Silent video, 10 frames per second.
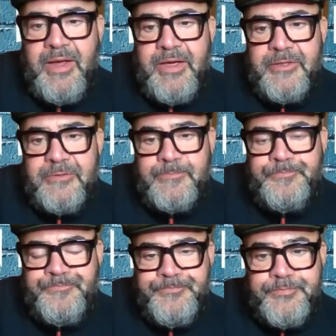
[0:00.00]
It's
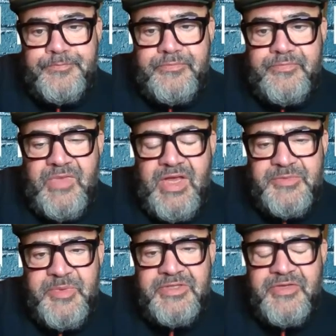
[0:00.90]

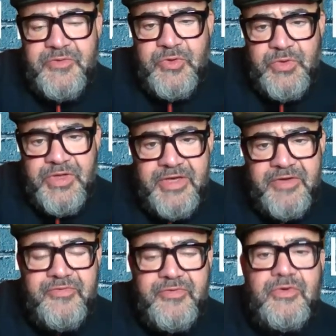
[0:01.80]
been a difficult
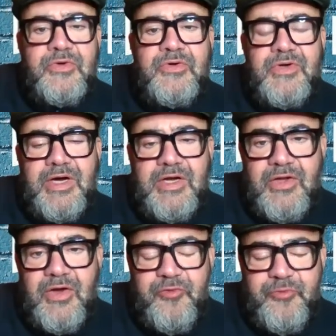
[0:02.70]
year for a
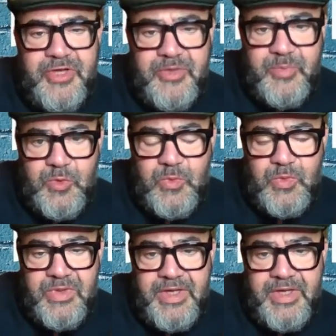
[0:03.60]
lot of people.